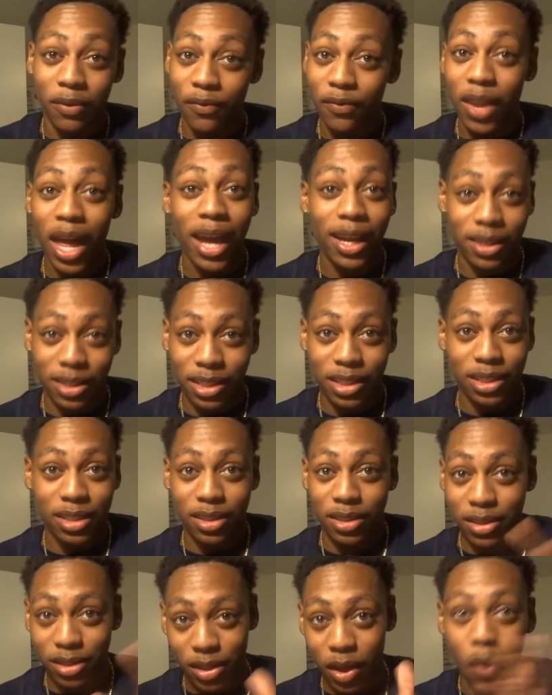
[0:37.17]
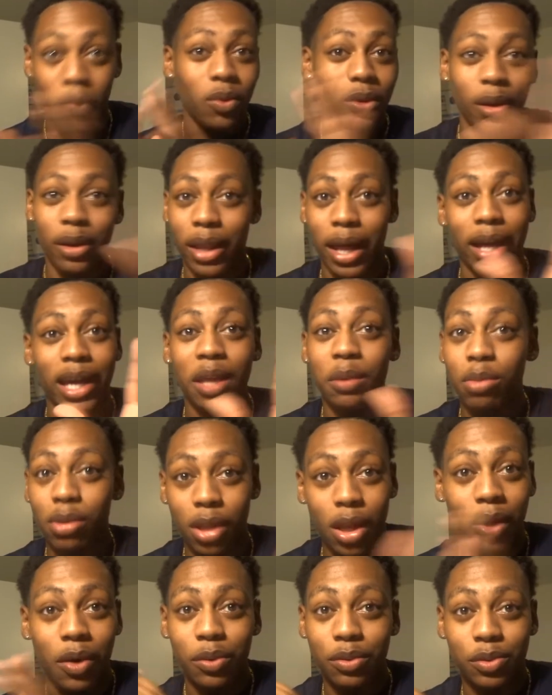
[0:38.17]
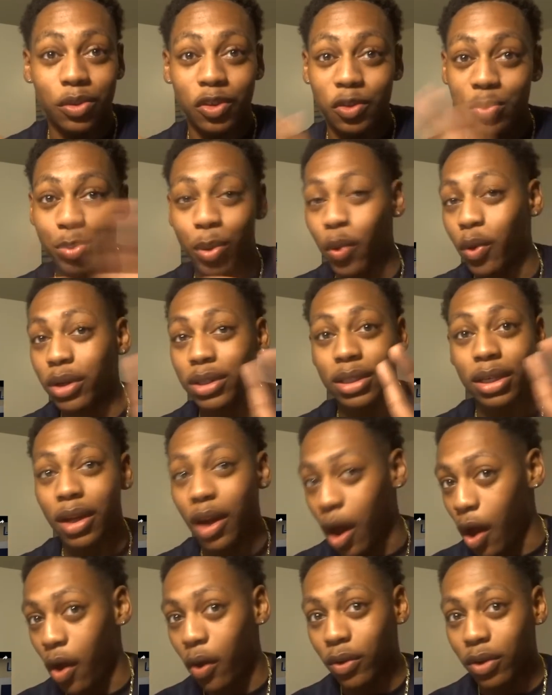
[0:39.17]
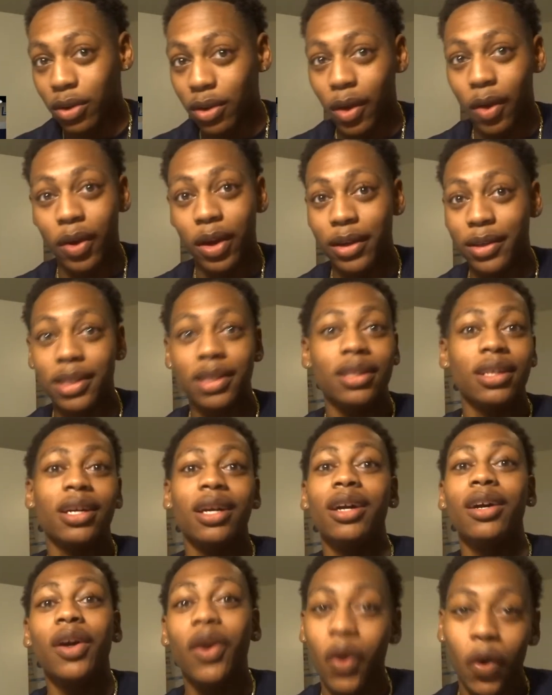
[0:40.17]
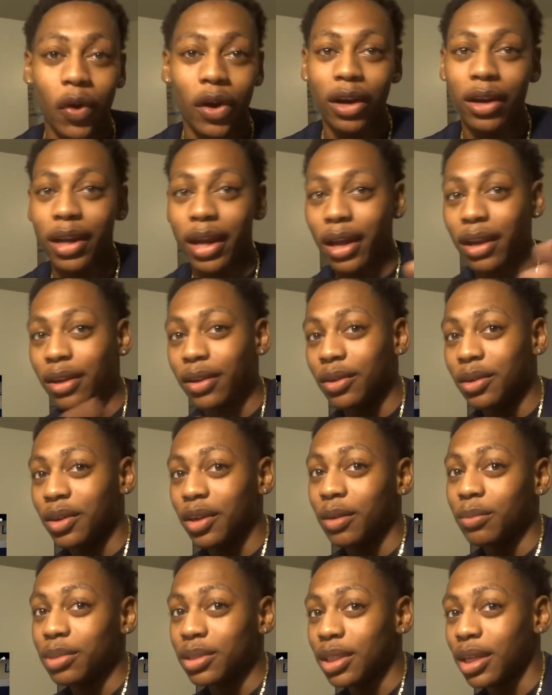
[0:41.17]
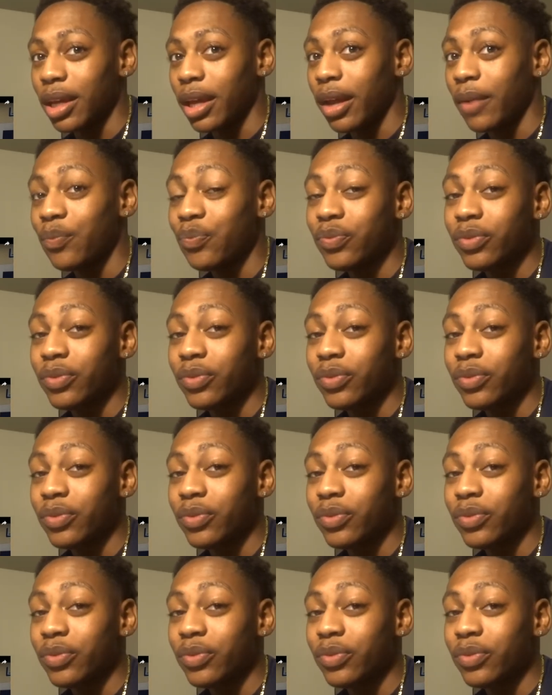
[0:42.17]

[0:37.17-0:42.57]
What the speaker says: Flight just don't look like he belongs to sports at all, you know? He just look uncoordinated, you know what I'm saying?